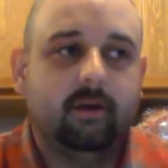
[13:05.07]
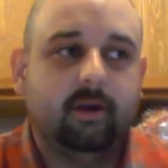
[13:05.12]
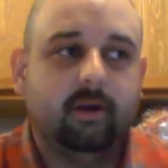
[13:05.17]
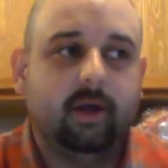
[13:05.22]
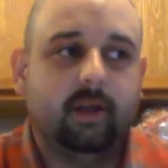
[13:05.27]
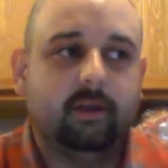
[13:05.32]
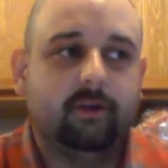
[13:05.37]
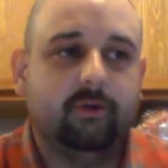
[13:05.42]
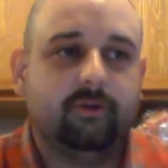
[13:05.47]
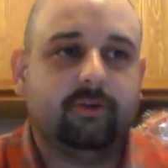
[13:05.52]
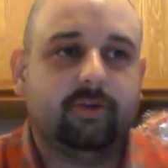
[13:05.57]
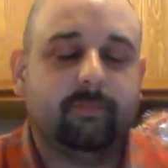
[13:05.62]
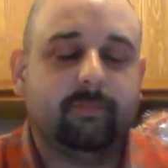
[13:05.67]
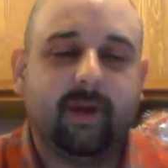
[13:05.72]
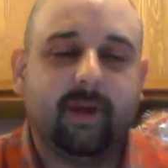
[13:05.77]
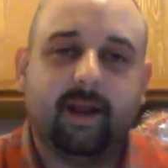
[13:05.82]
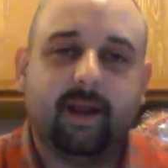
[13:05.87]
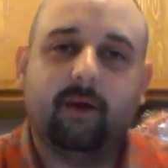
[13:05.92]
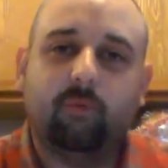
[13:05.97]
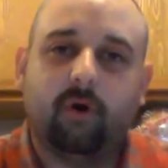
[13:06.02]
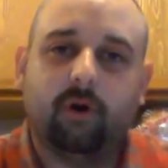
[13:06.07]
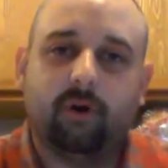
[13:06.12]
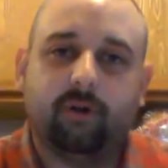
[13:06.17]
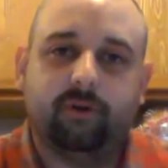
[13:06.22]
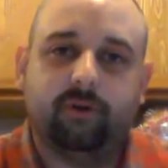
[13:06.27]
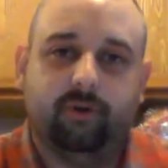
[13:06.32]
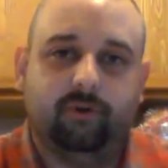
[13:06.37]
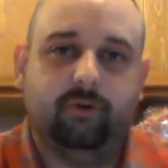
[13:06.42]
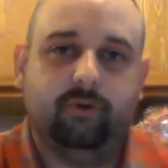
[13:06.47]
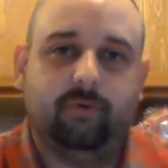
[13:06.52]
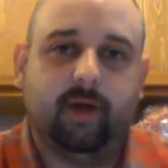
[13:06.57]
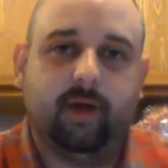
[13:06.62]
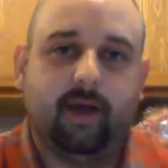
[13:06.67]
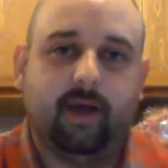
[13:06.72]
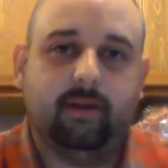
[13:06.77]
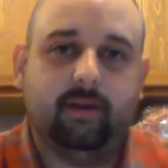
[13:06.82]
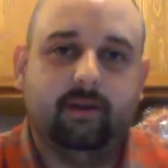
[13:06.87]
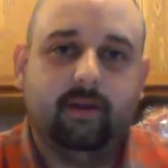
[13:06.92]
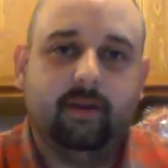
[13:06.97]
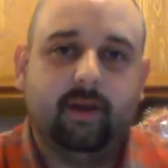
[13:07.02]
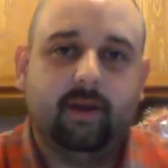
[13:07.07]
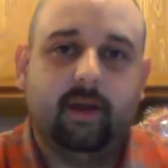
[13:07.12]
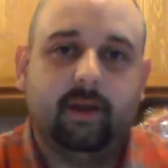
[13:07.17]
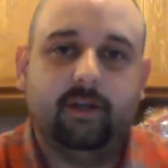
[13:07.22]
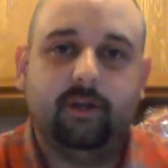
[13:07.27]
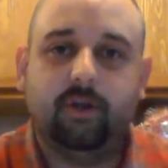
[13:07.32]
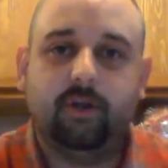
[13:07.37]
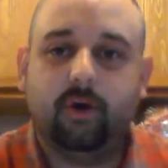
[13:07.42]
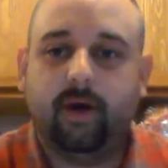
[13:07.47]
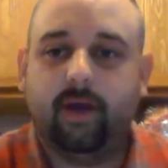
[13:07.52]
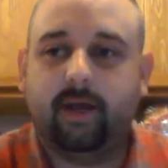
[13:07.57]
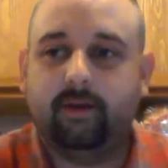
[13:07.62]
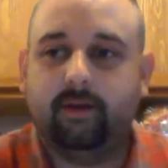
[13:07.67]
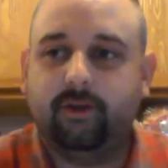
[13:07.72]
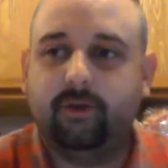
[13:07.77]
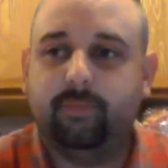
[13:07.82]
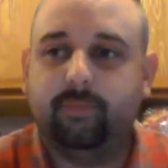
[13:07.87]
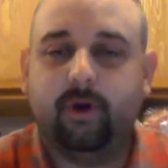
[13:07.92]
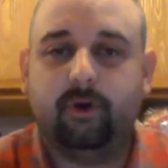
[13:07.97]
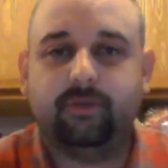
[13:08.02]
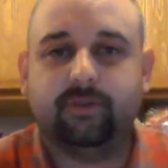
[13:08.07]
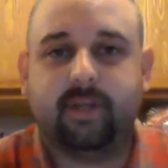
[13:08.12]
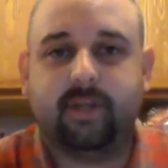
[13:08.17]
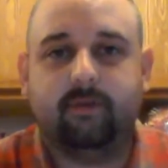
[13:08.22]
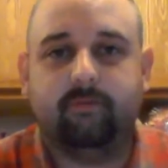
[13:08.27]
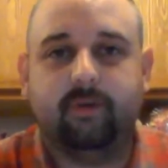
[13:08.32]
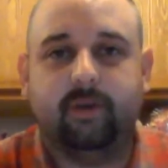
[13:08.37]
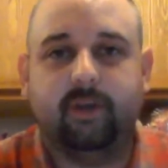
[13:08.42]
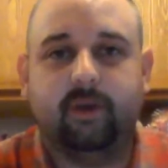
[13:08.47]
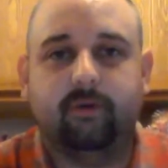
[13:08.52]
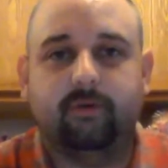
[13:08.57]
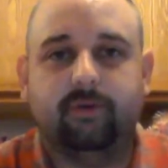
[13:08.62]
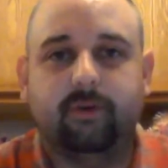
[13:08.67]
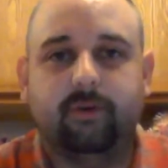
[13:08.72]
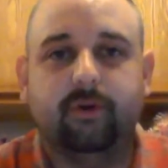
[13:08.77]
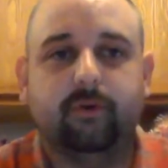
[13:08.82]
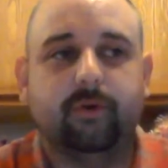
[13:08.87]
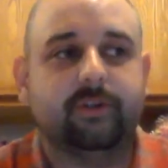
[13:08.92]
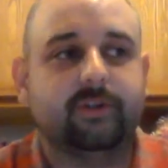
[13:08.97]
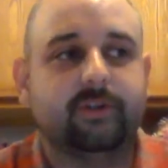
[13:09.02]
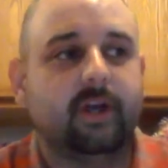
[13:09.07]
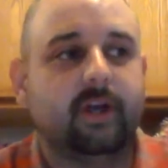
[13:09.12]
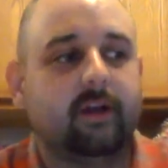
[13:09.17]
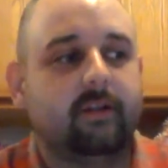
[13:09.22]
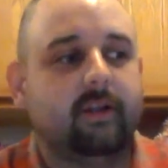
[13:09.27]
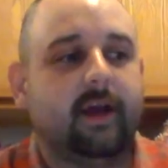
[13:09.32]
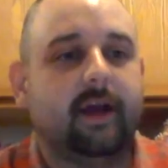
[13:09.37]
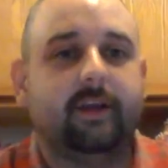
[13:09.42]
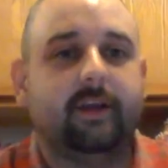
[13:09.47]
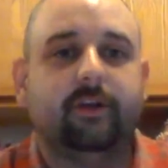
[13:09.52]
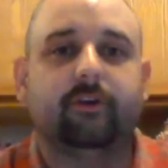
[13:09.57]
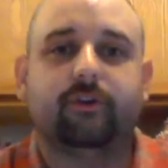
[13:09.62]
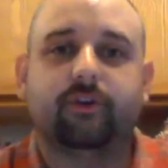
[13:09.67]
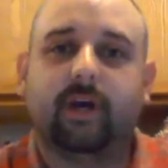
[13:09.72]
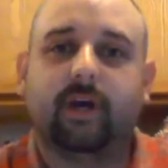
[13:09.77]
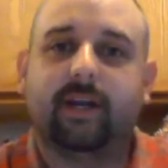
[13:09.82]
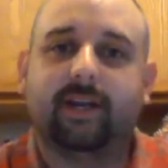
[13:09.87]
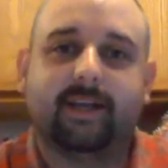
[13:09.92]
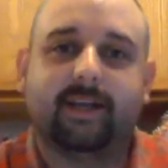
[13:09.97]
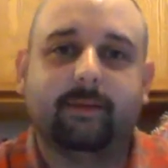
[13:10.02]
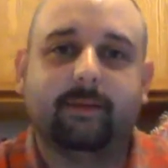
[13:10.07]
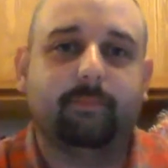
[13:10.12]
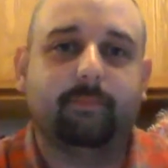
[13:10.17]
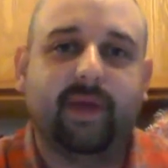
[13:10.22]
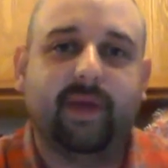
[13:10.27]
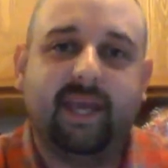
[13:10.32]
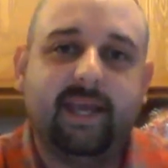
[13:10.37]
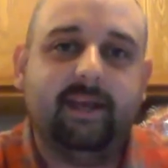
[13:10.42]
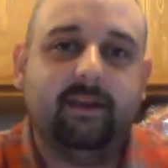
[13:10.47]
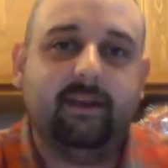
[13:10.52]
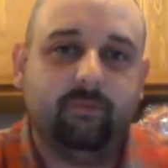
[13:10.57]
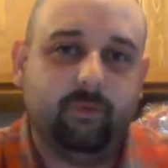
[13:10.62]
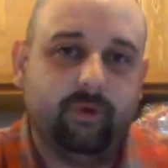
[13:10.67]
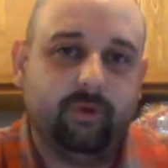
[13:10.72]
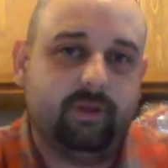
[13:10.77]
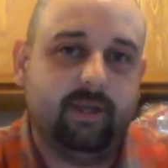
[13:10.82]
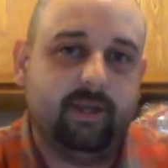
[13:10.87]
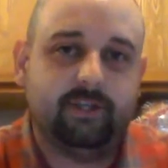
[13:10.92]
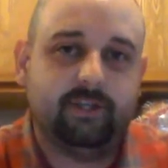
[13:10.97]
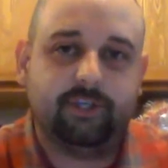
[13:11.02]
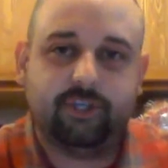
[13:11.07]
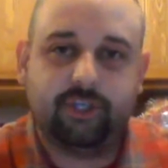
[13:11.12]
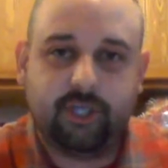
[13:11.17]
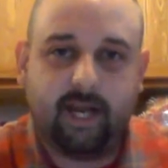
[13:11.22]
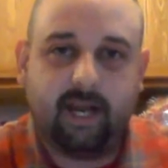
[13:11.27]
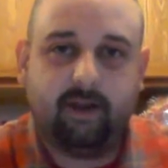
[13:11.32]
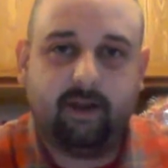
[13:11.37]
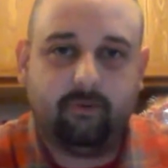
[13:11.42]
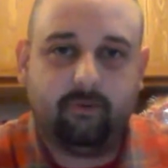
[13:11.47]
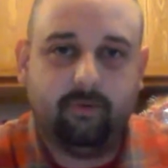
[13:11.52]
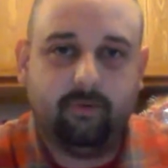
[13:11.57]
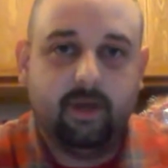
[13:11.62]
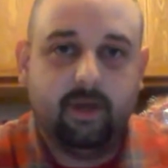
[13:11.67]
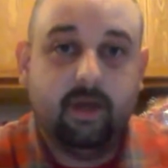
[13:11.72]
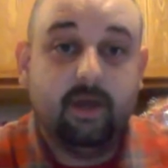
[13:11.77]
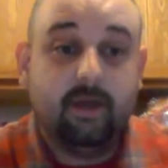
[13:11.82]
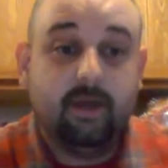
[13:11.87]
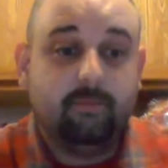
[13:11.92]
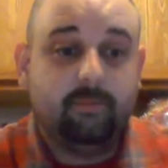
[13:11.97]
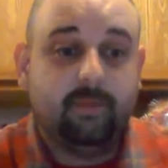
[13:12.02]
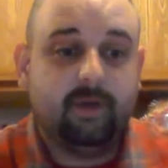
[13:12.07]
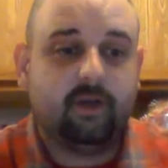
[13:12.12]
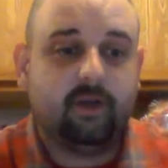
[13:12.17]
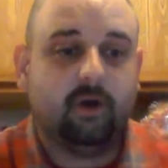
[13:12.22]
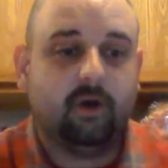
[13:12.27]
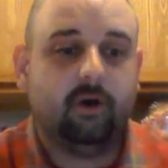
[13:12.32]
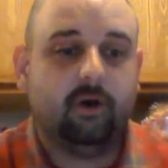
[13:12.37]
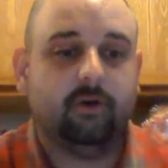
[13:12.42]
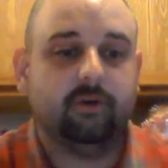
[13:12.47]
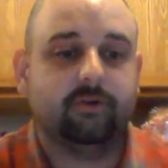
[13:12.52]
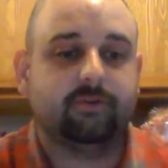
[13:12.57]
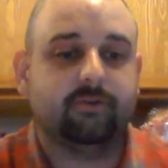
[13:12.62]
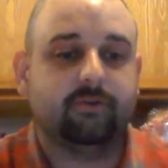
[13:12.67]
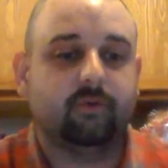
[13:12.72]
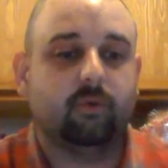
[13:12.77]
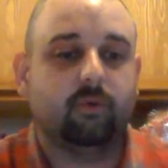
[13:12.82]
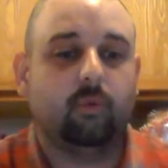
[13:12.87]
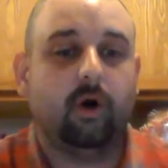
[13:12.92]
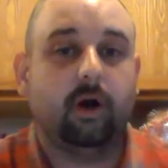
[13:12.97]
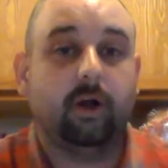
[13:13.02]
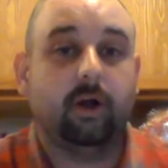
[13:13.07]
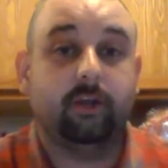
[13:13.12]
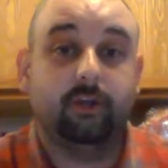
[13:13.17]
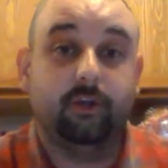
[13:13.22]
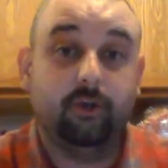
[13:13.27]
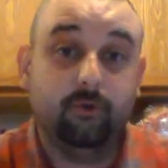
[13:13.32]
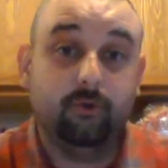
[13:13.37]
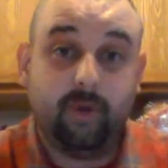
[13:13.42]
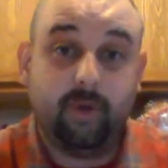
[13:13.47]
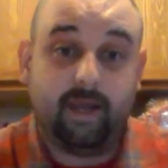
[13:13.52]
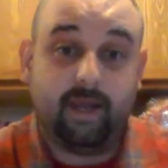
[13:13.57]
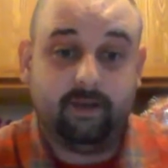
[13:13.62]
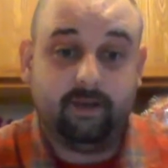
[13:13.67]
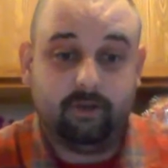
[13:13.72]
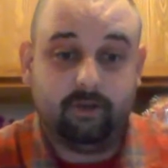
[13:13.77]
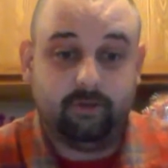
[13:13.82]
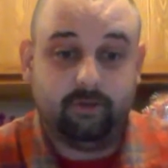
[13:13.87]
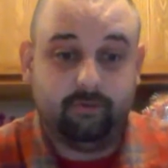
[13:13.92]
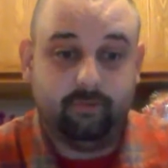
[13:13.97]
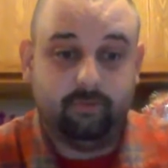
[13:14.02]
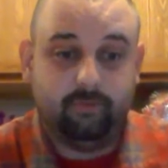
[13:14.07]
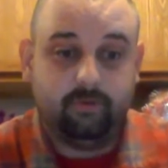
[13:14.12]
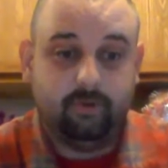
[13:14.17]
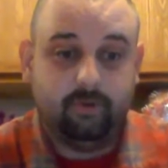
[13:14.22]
you say, man, I wanted to do that, and you go ahead and you post that video too, it's not like you're trying to compete with each channel, because what you may do